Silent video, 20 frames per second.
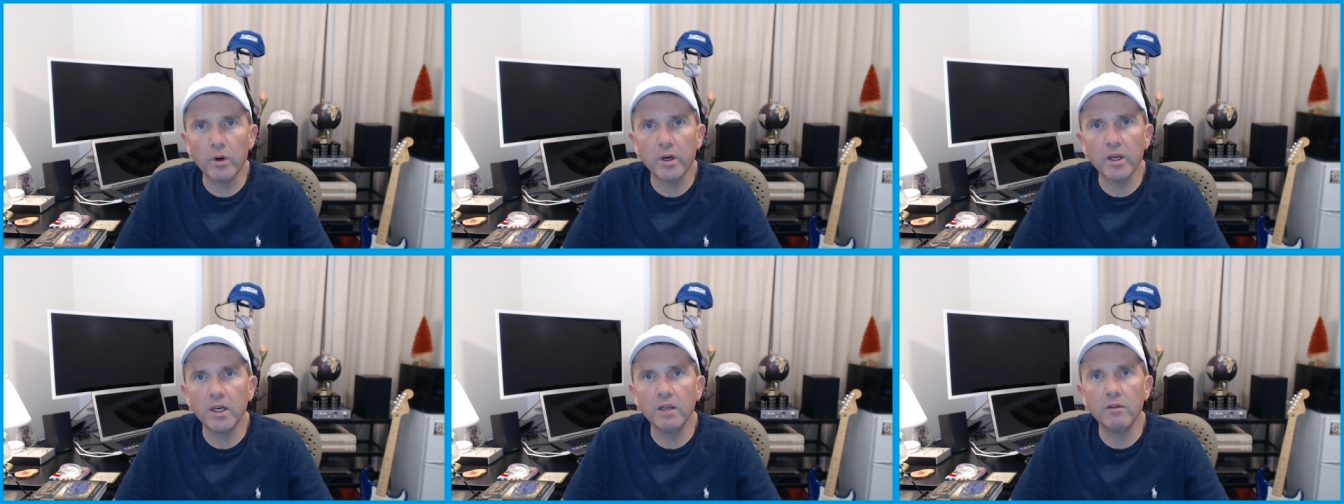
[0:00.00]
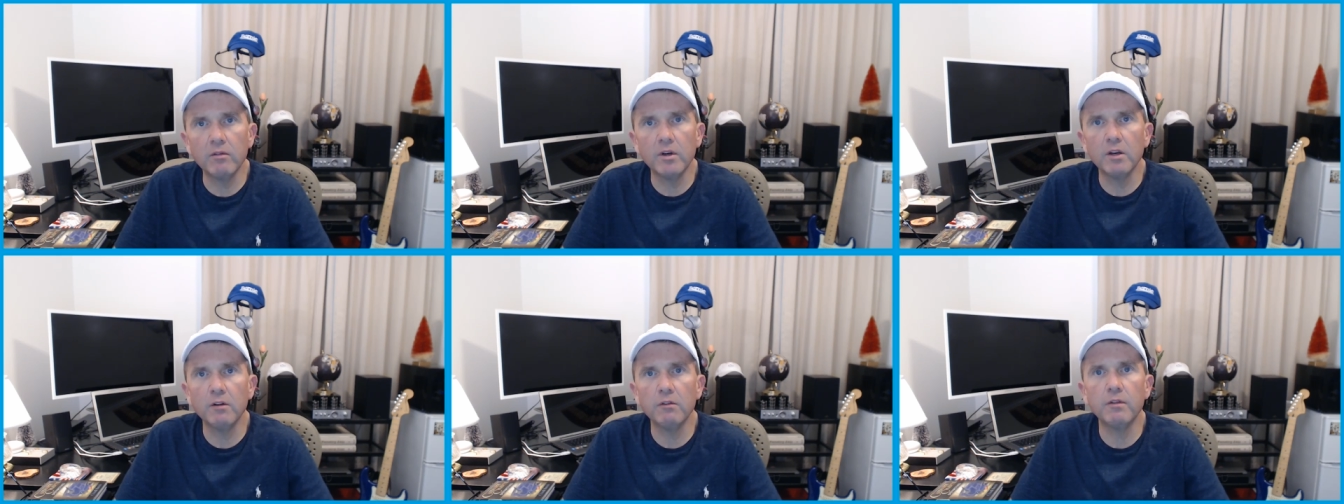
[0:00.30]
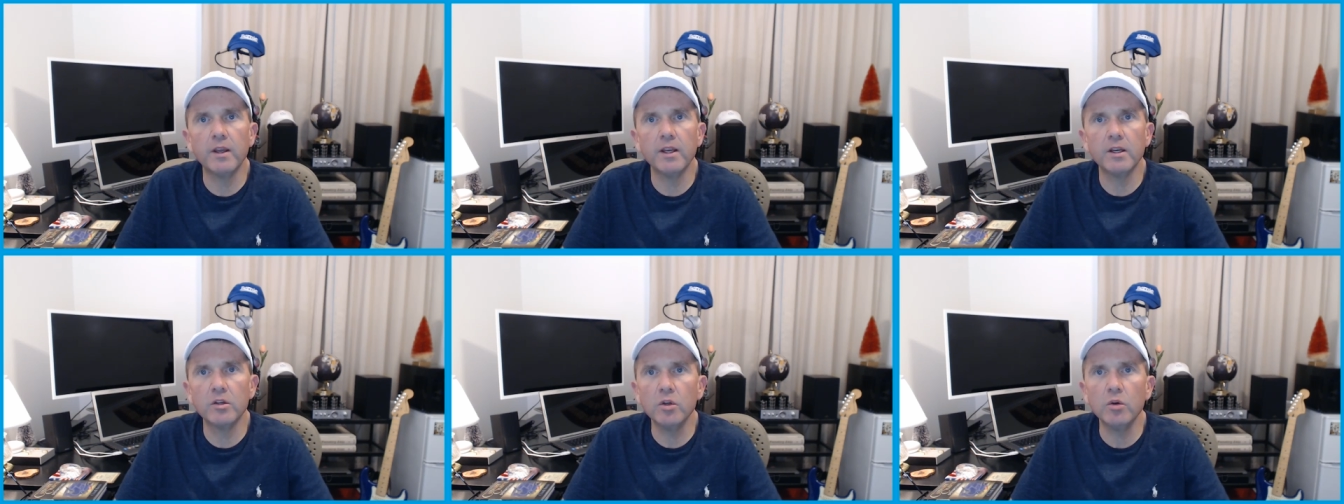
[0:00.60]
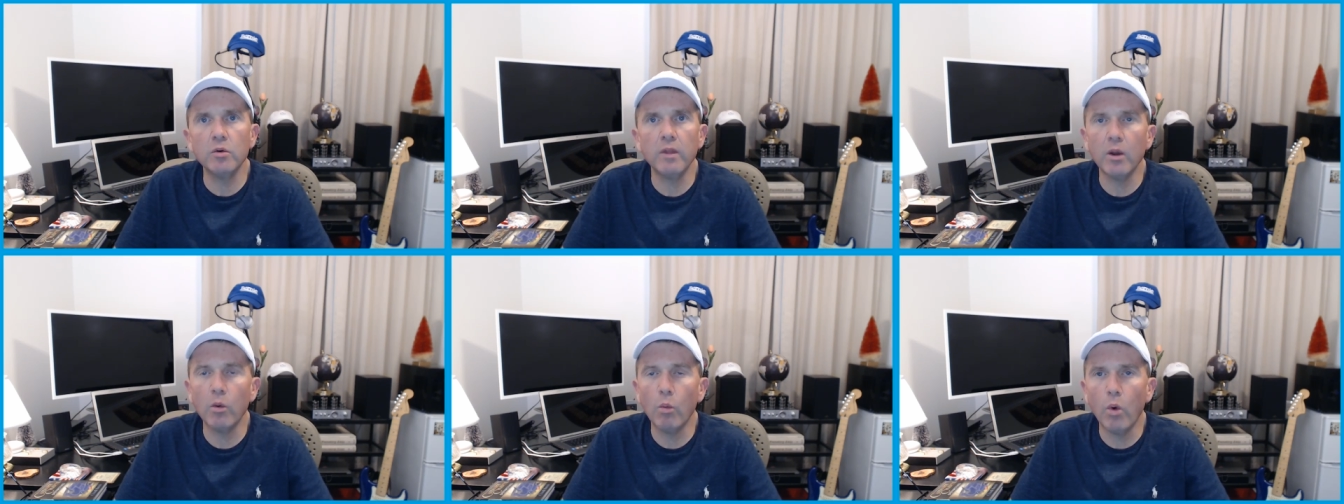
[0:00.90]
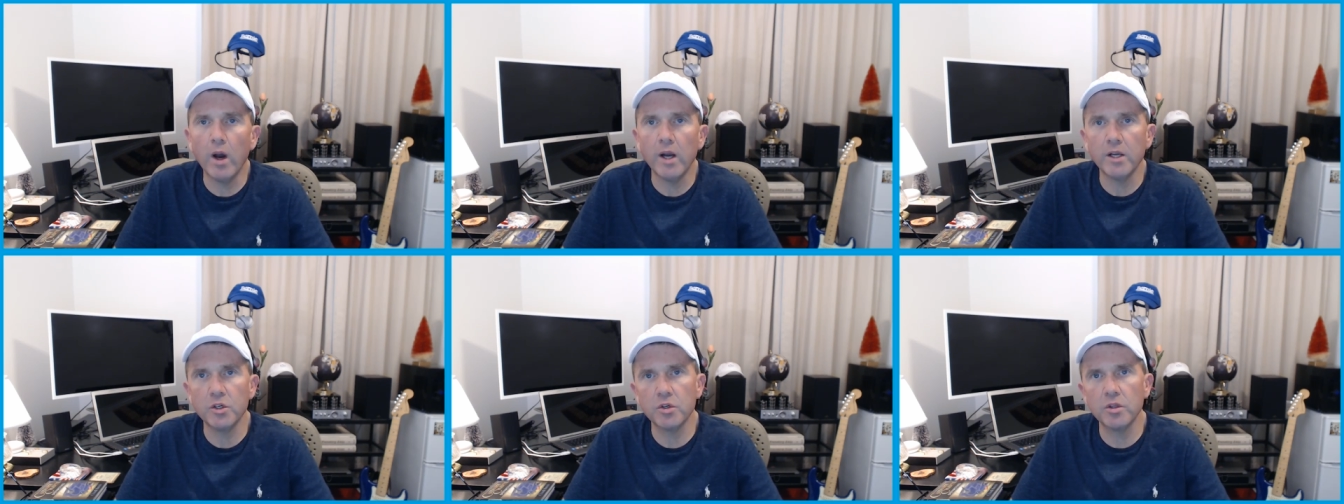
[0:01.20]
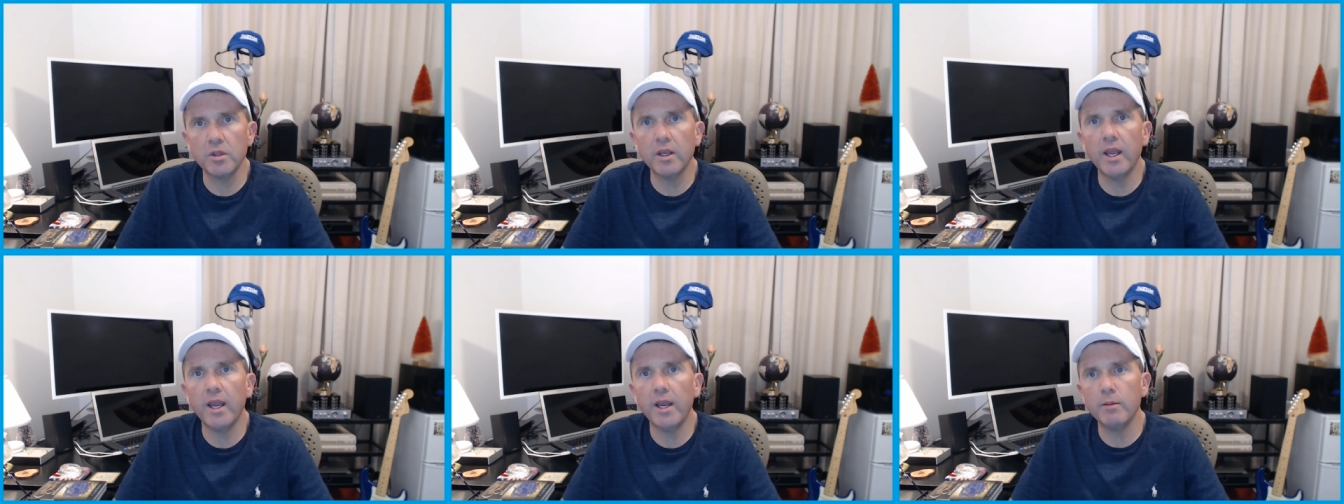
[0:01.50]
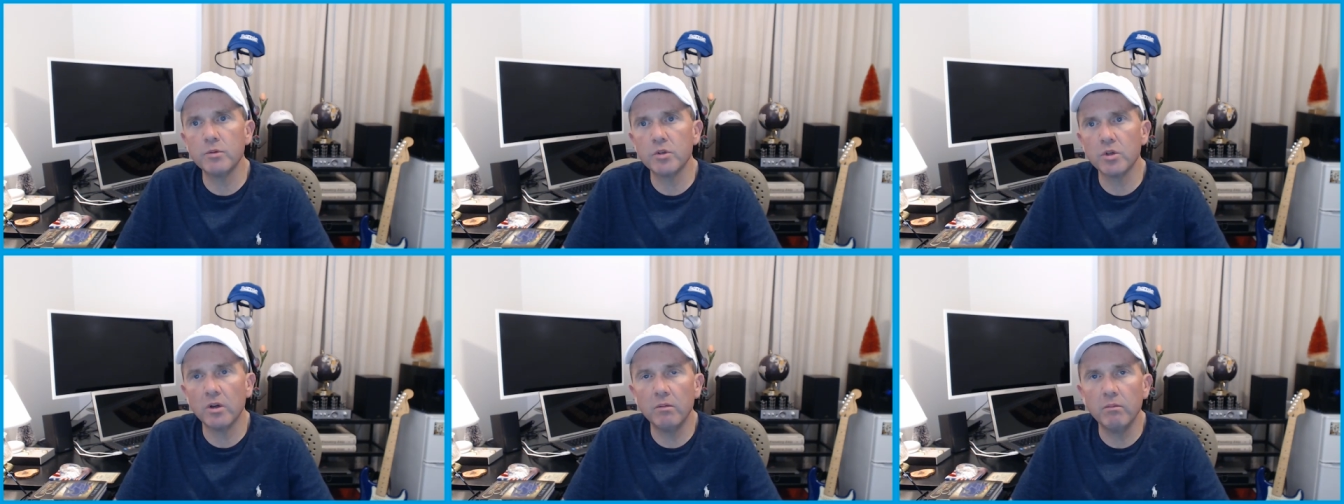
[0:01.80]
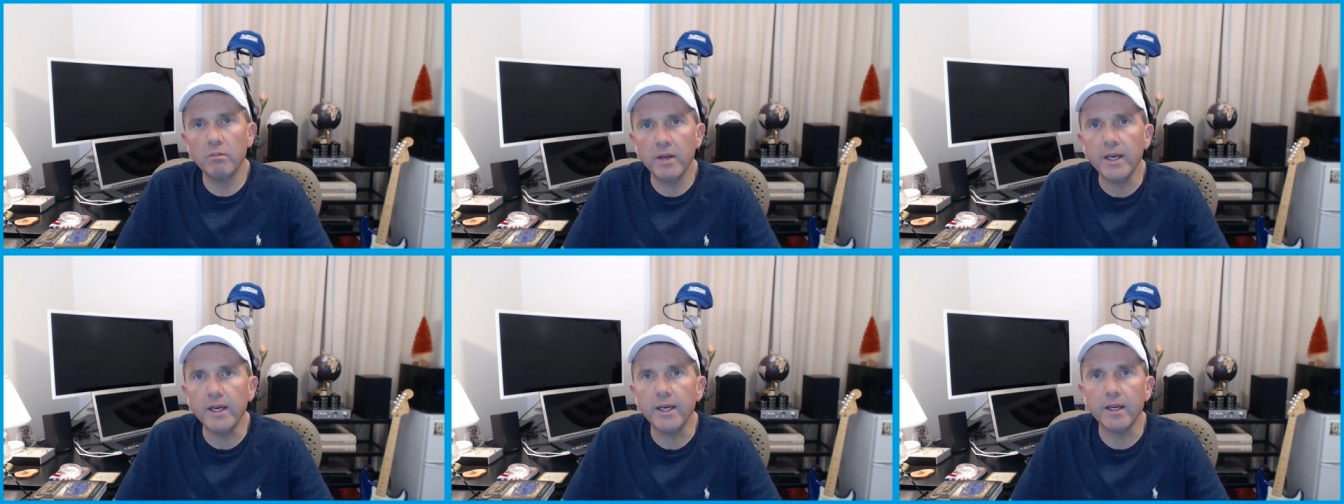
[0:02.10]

Even if they do, they watch the games on media.